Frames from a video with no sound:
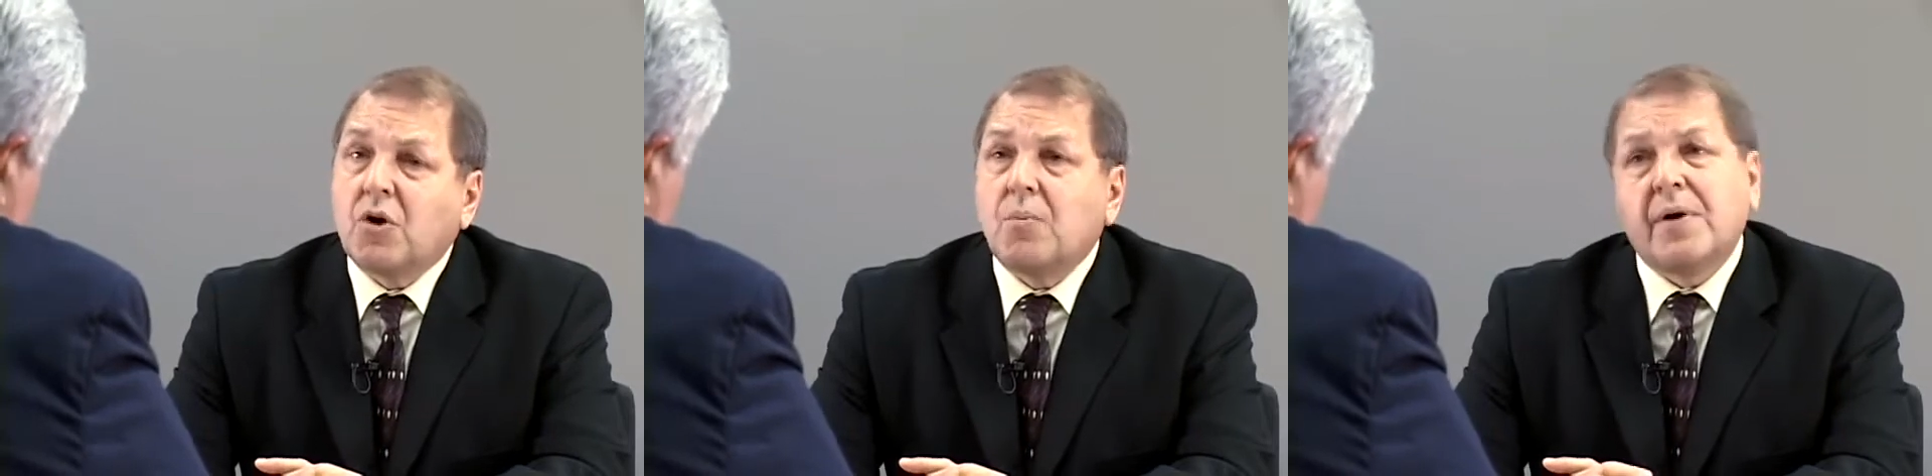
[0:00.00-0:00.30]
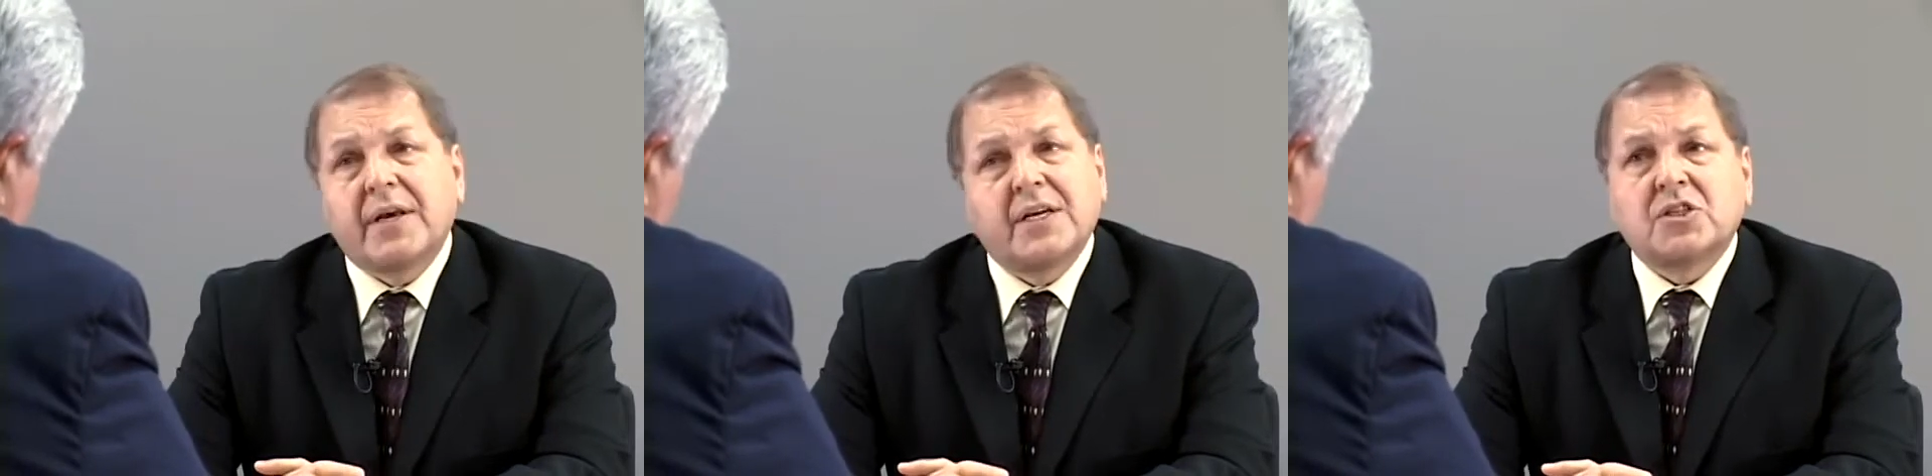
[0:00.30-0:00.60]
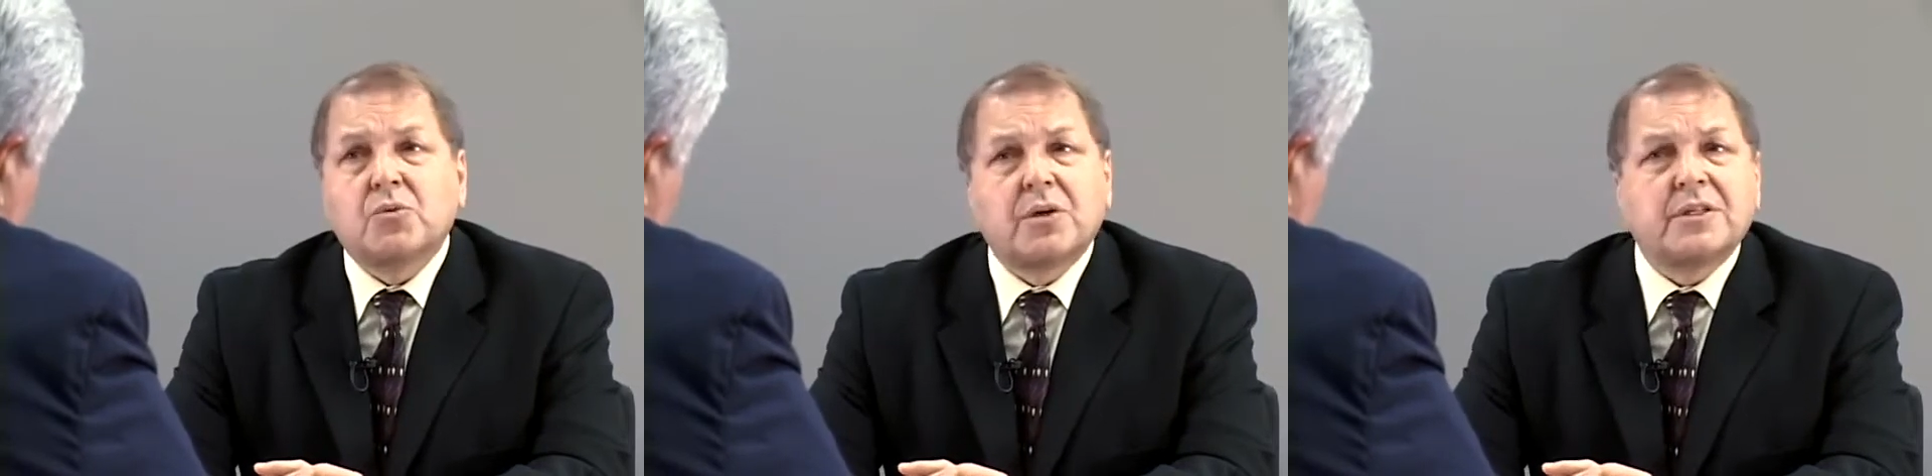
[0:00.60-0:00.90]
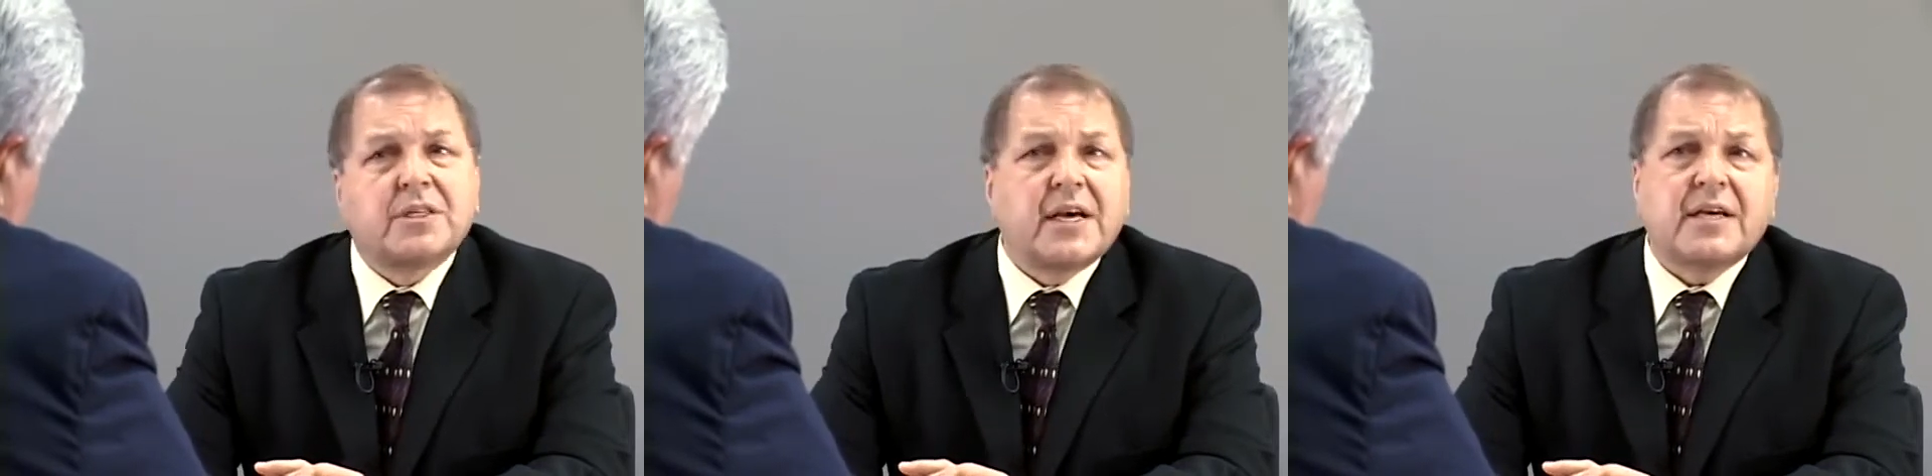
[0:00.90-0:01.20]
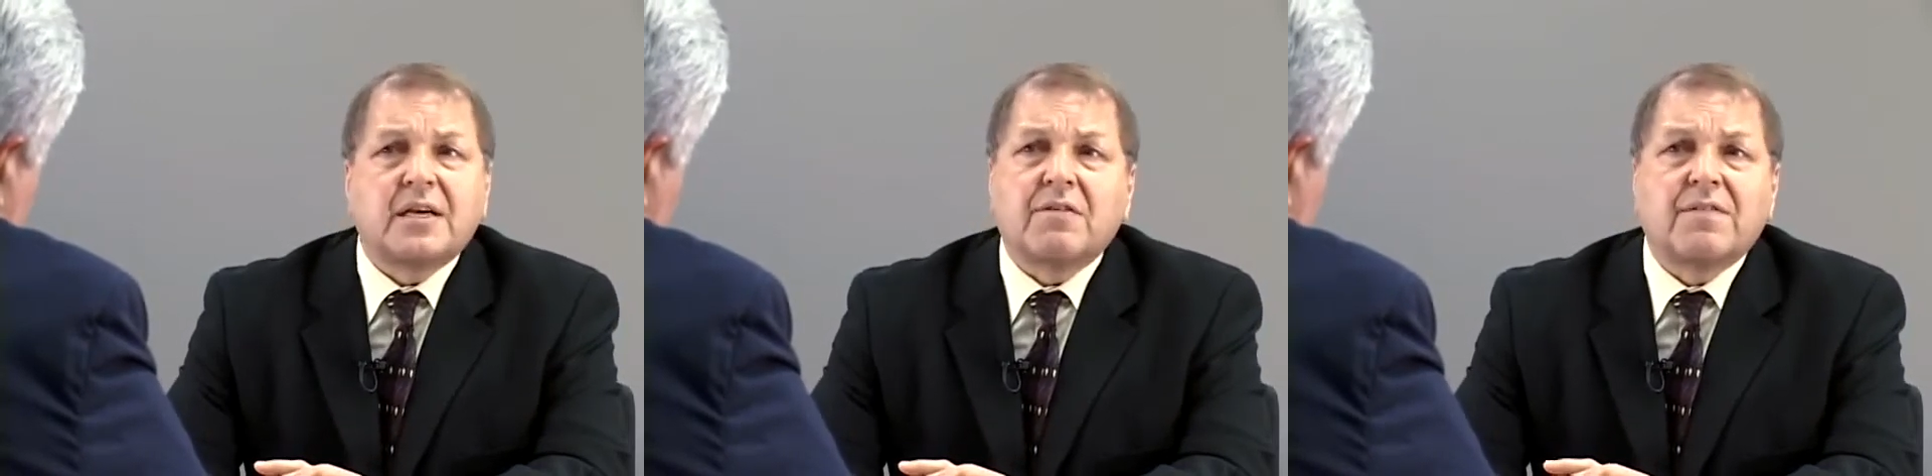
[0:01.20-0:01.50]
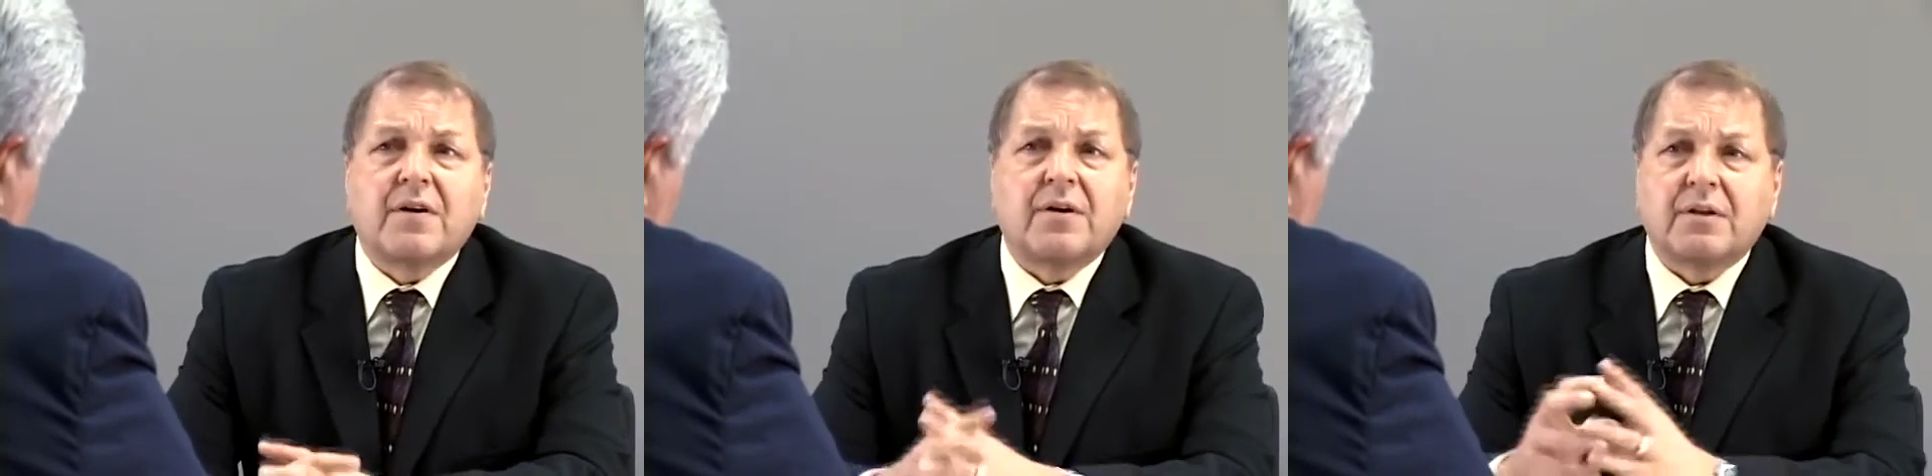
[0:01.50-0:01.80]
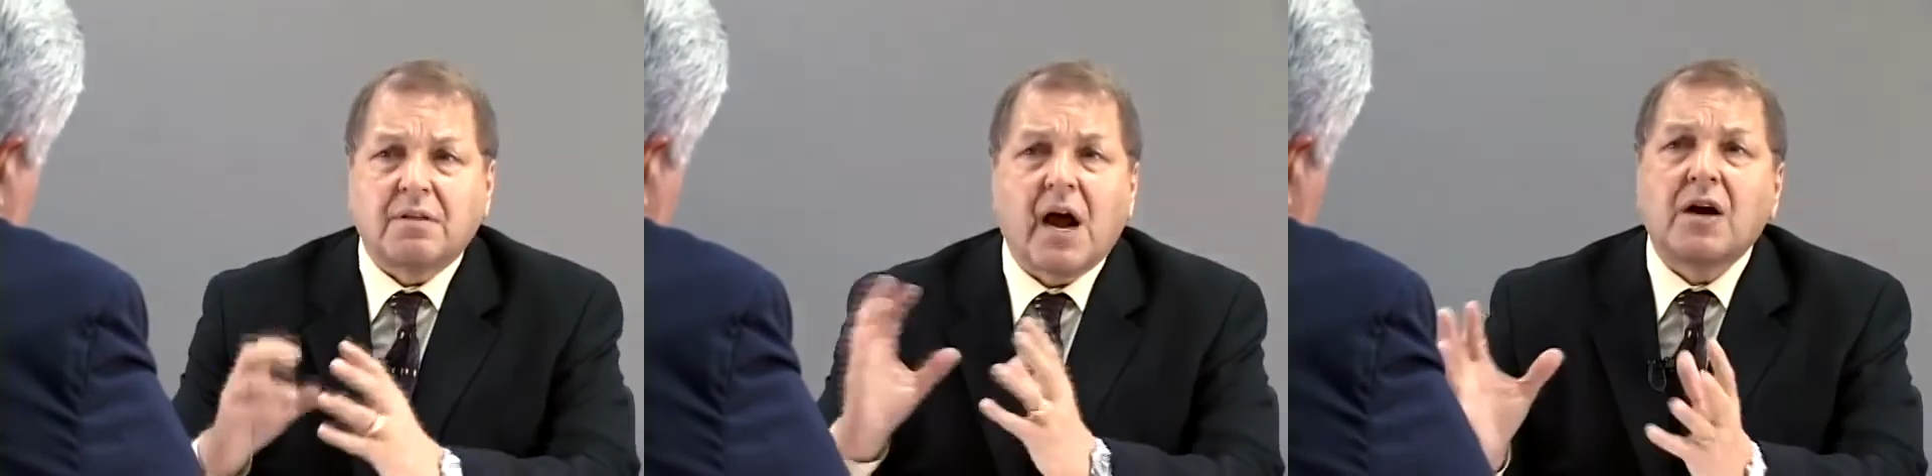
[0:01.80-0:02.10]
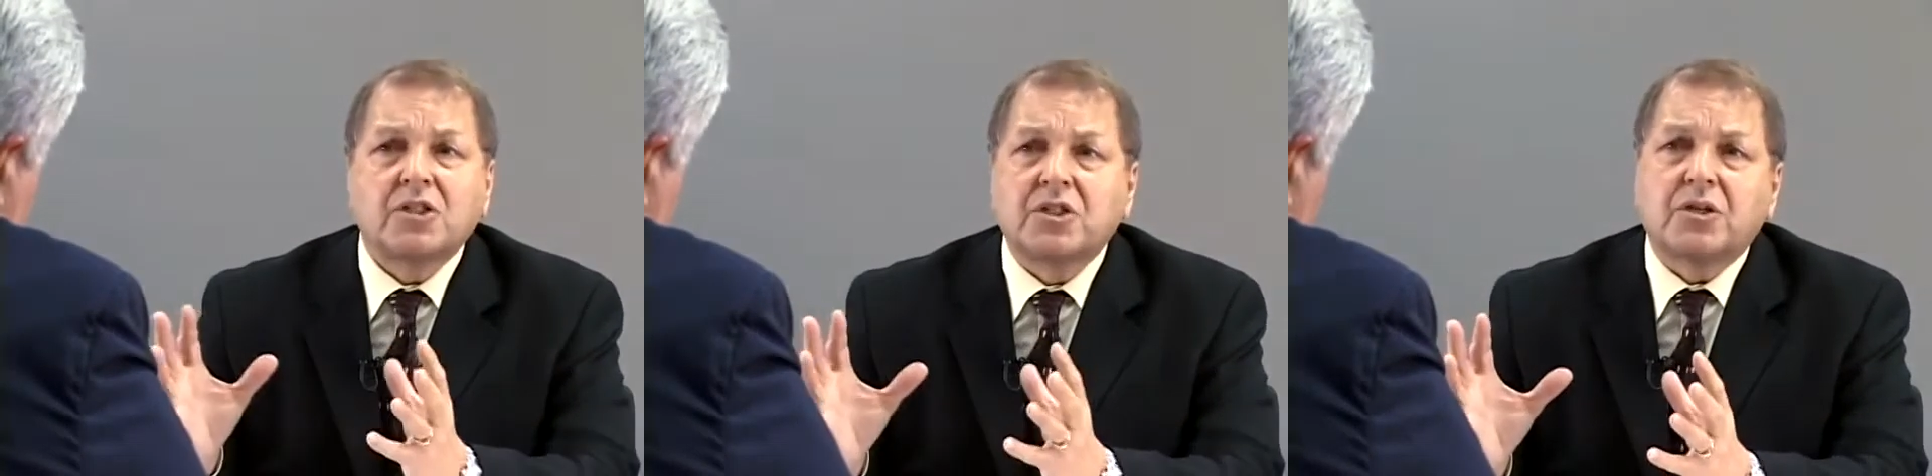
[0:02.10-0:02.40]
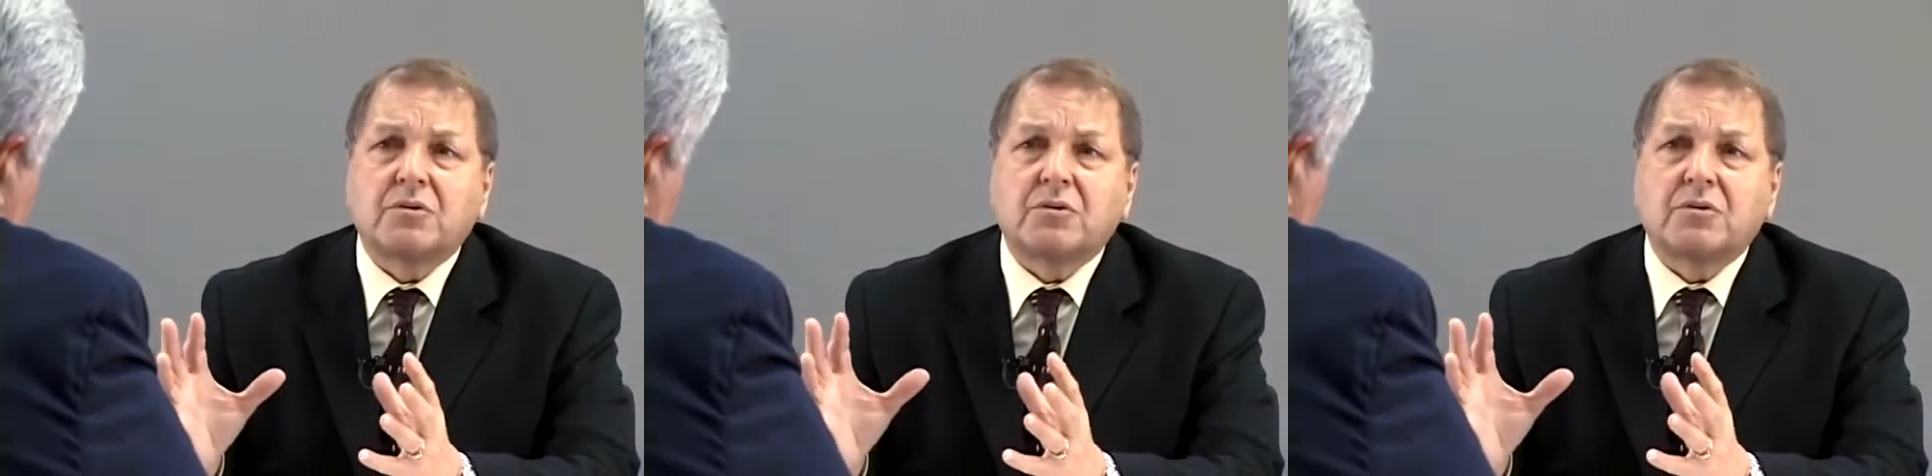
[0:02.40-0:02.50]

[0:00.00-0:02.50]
Nobody has really taken a very large